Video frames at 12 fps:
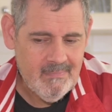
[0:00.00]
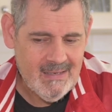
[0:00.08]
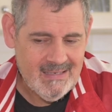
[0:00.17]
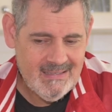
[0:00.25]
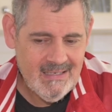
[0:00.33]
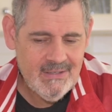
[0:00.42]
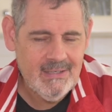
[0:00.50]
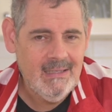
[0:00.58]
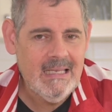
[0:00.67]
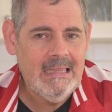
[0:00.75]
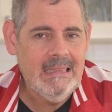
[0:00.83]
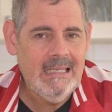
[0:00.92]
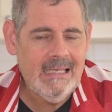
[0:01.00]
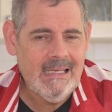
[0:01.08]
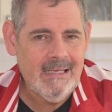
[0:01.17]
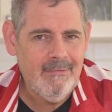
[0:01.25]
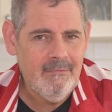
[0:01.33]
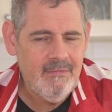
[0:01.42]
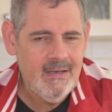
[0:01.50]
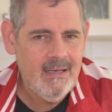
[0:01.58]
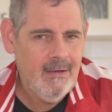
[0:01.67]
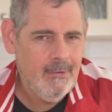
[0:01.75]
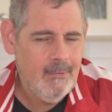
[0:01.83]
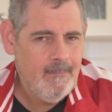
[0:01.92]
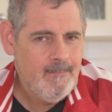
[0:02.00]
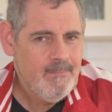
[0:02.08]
essentially lead video